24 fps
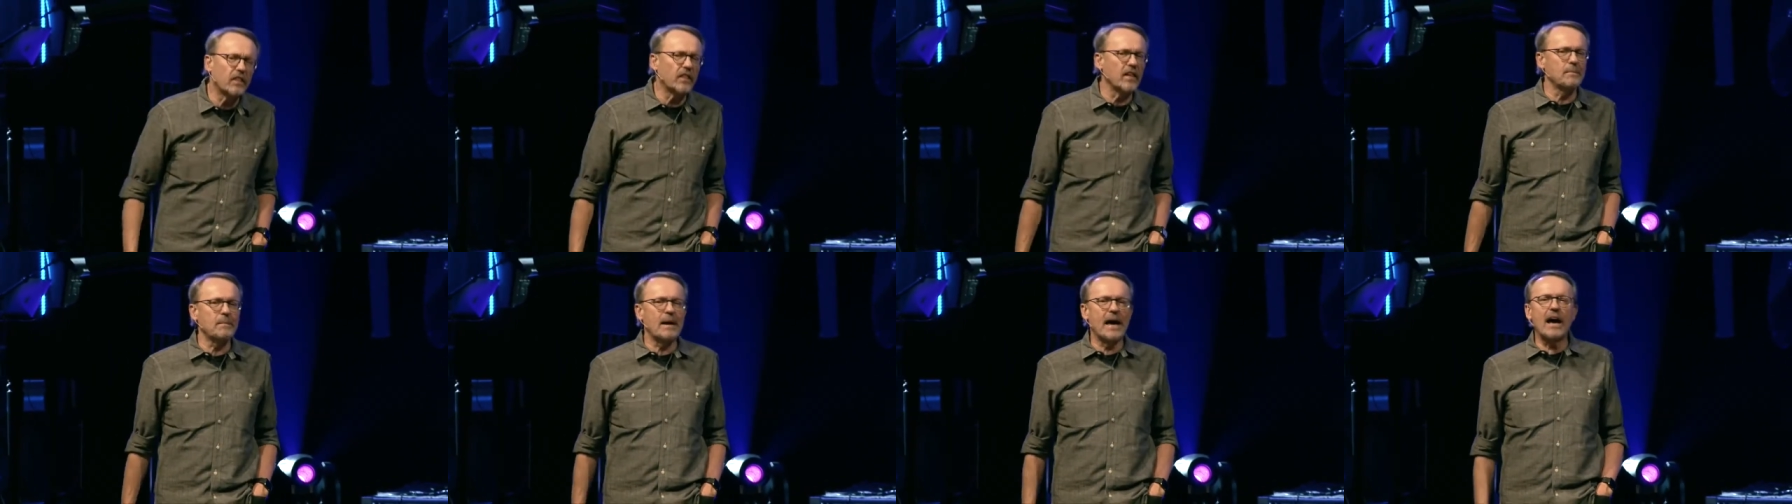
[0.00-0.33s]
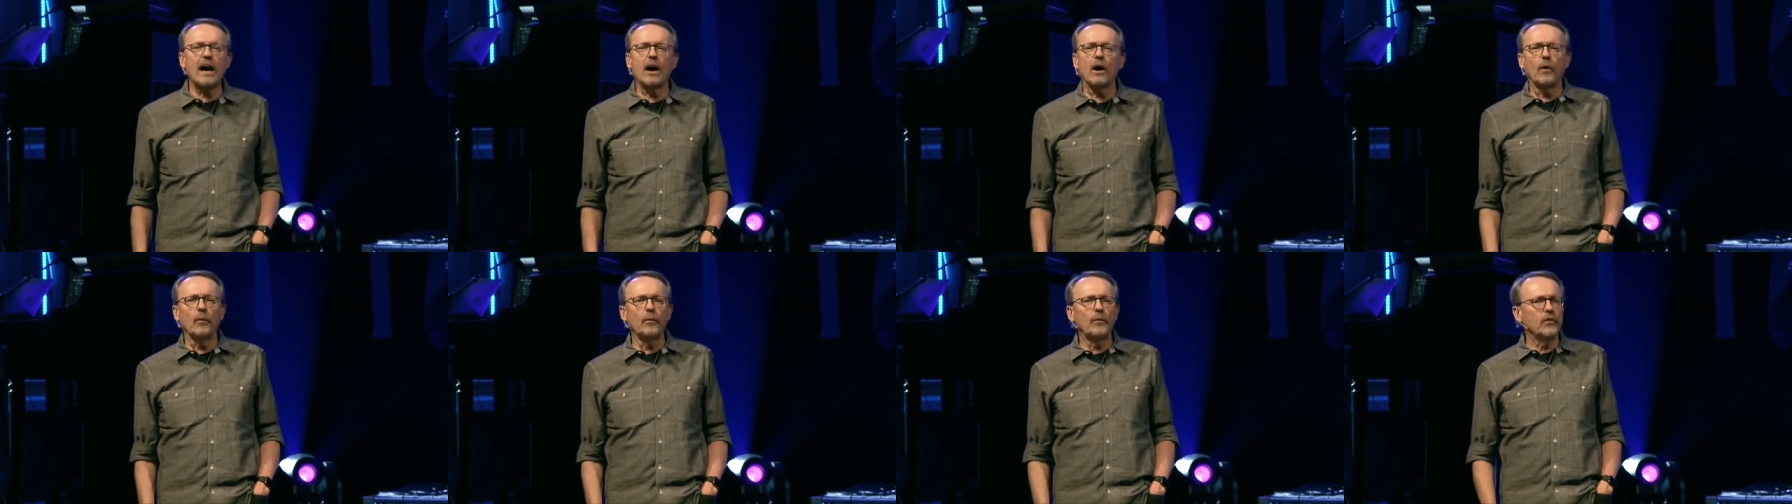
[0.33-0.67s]
them
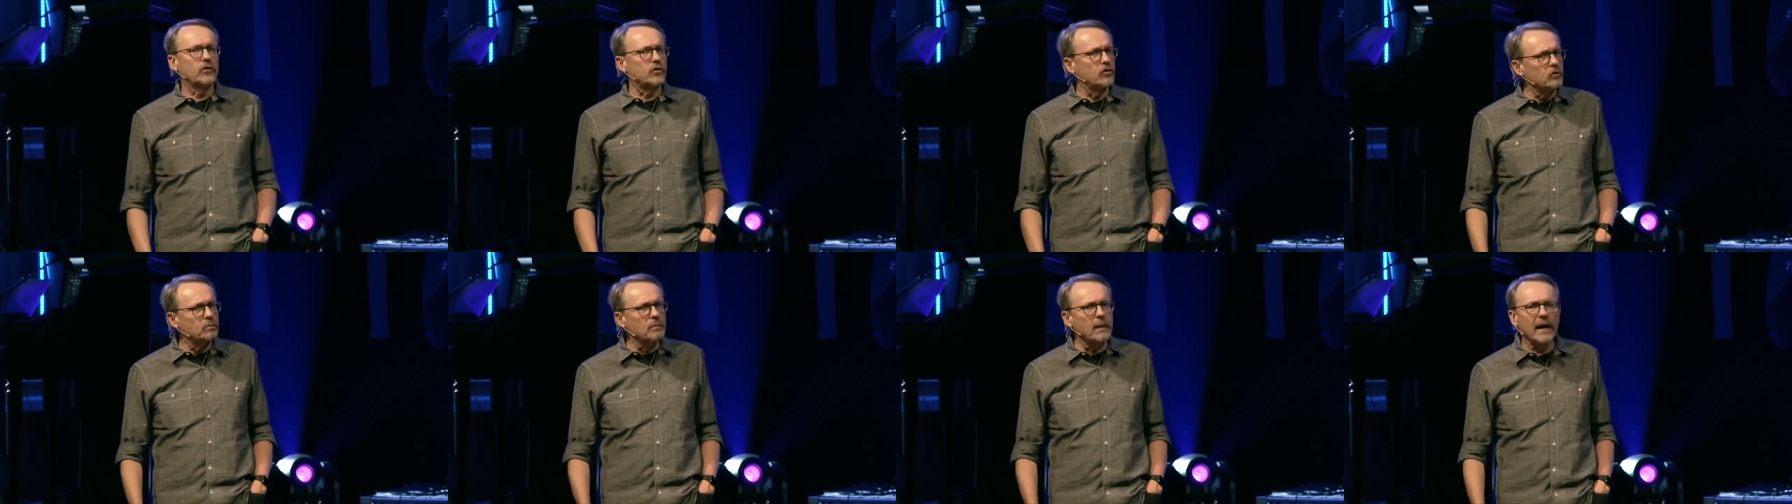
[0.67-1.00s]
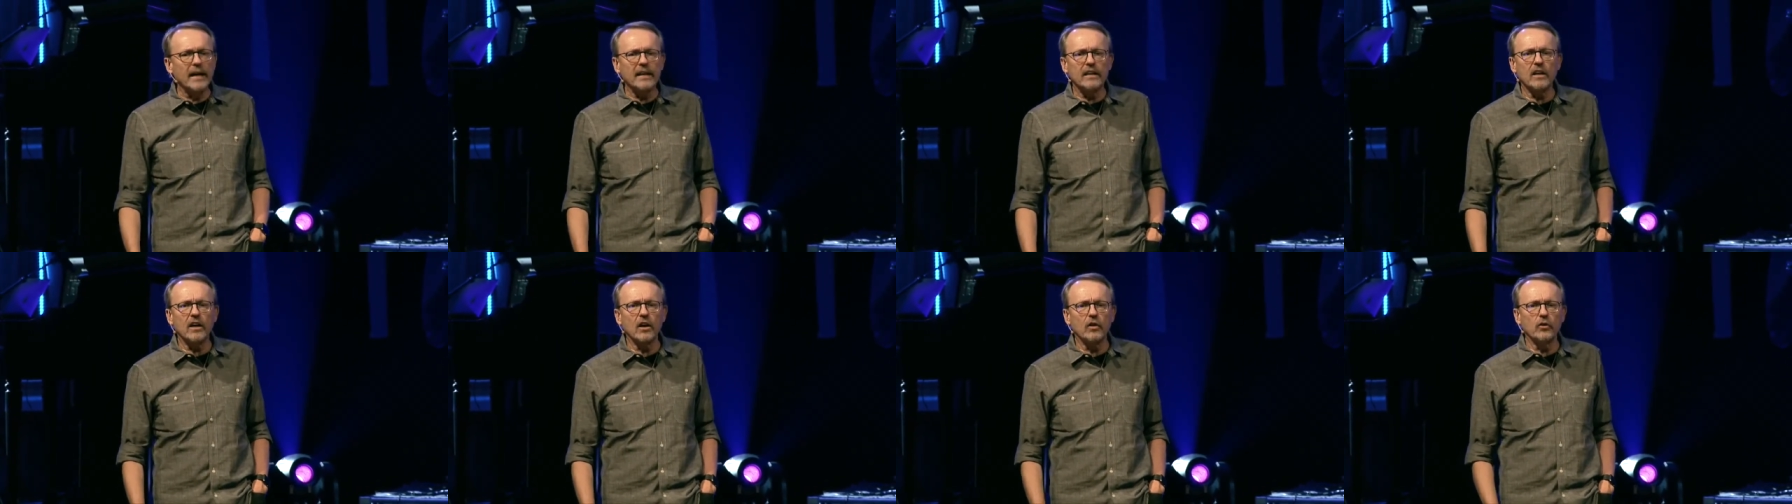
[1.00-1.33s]
out. This is my
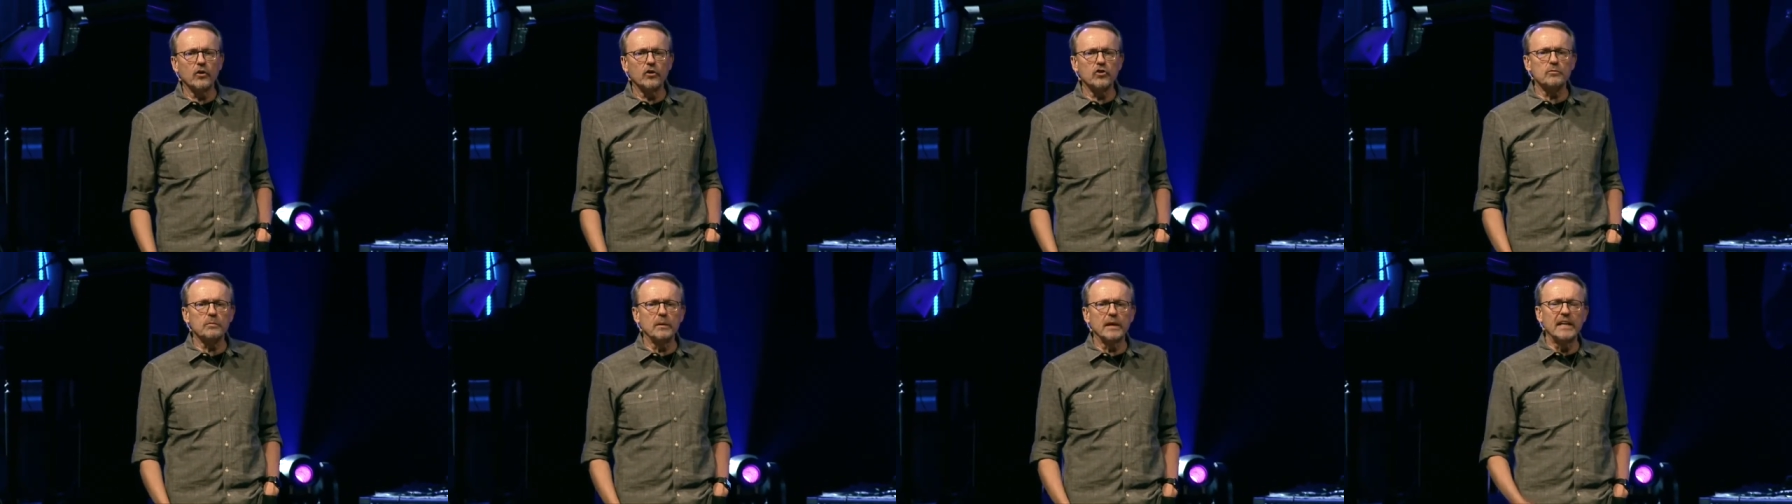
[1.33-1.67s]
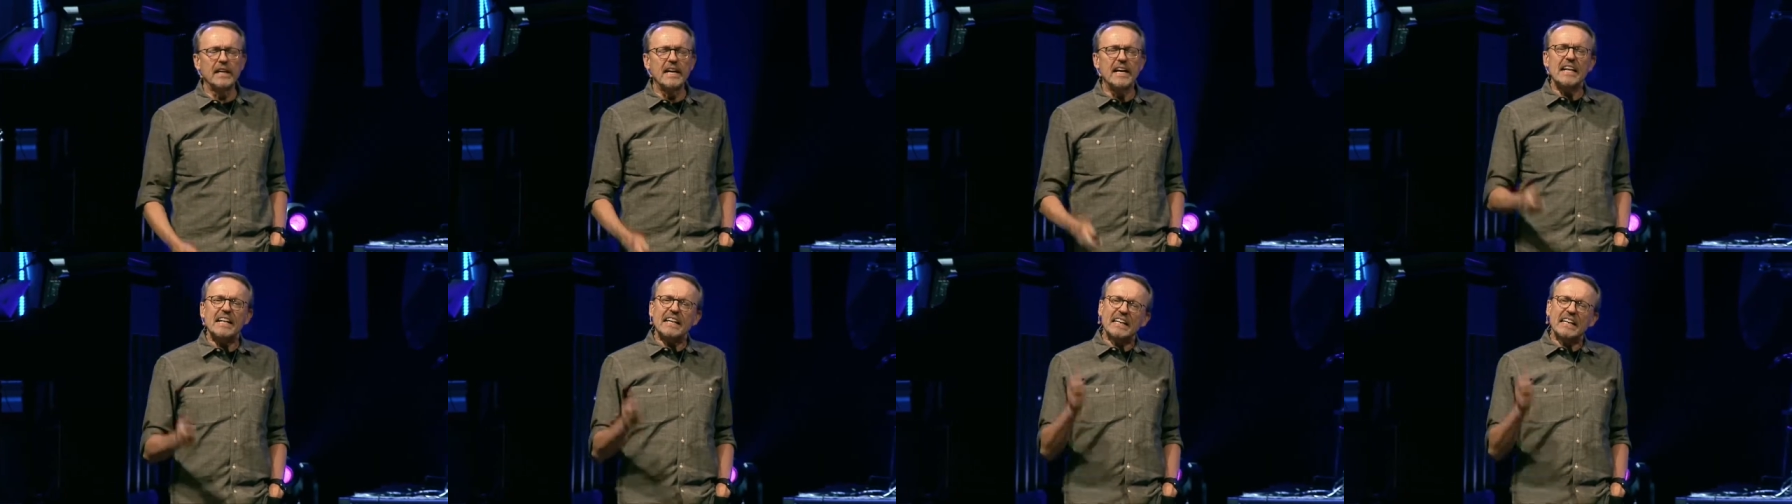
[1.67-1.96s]
encouragement.